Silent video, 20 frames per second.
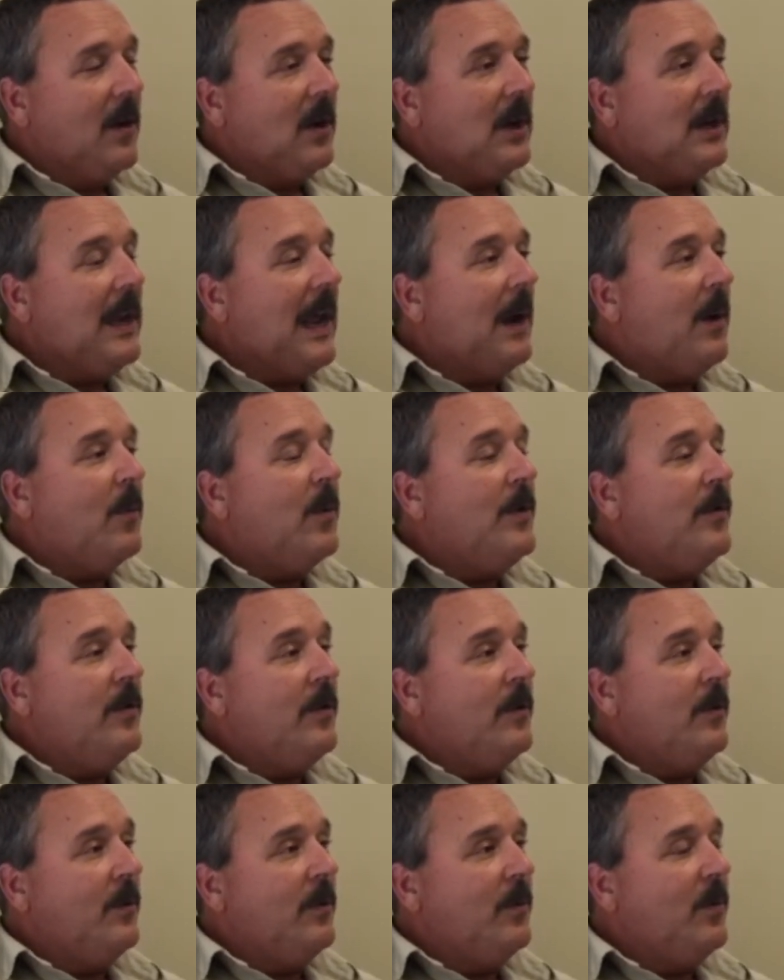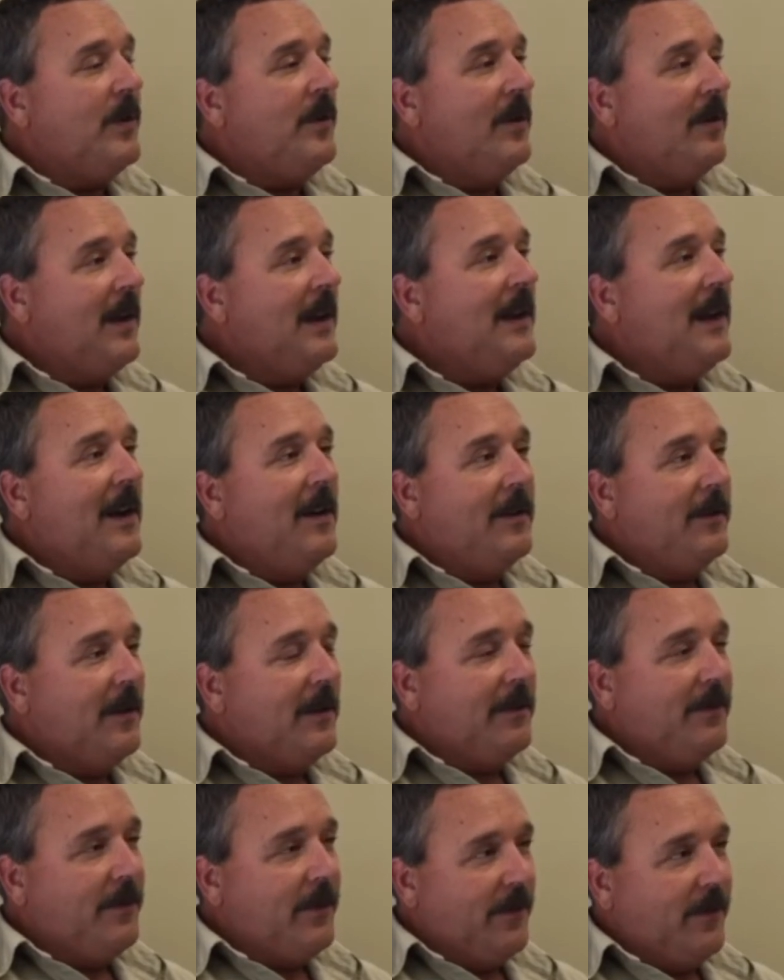Now, when you're in there
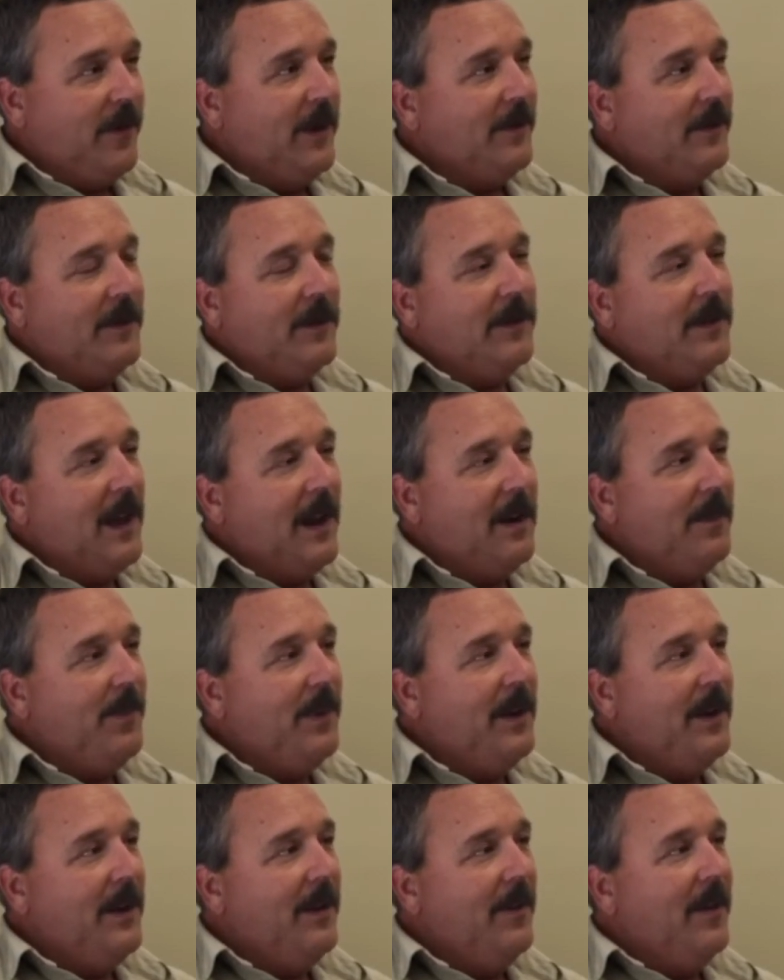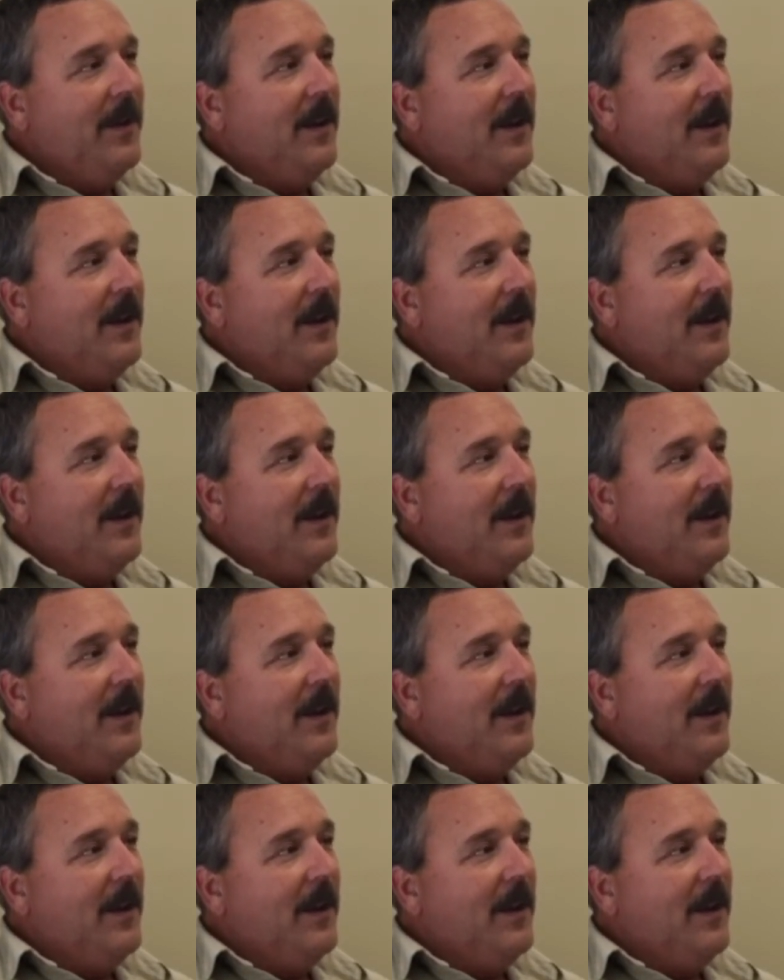for physical therapy,